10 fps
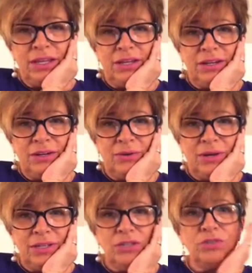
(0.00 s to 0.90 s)
you know,
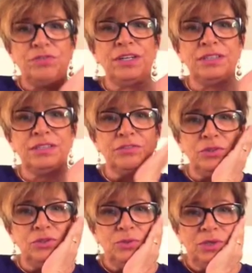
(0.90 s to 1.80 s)
and then you find yourself
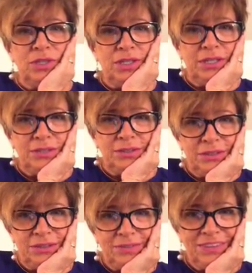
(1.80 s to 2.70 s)
you're doing
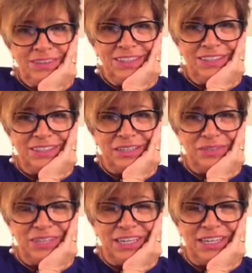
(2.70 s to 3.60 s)
this, the same
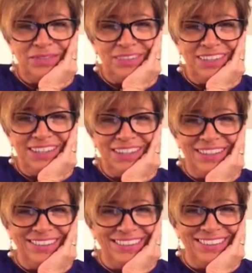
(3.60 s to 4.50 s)
time, you
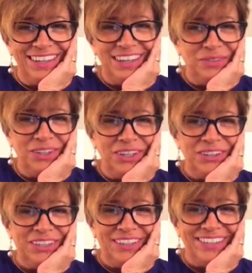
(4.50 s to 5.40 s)
know, we all
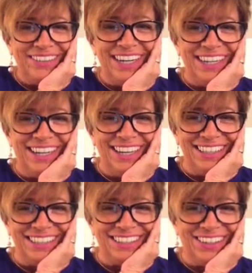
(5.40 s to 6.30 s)
do it, right? Yeah,
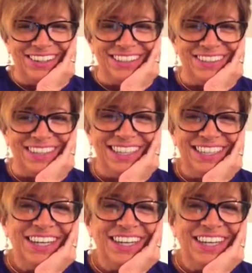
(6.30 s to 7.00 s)
those are hearts, right?